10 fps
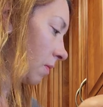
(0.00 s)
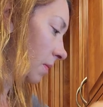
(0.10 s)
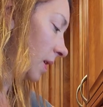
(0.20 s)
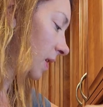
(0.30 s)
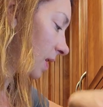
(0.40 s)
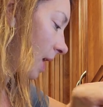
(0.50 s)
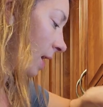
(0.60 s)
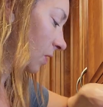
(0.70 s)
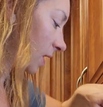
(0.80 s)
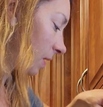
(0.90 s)
This is
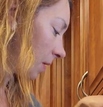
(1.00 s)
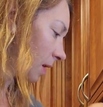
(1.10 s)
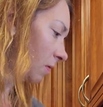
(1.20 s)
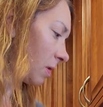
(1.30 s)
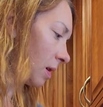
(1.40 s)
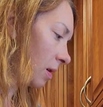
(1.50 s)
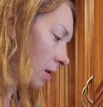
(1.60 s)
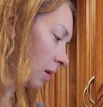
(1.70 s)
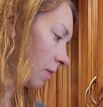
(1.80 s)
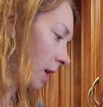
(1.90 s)
actually smelling really good
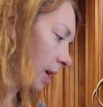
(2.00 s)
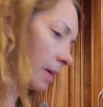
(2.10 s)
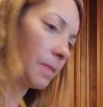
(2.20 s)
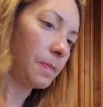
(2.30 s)
already.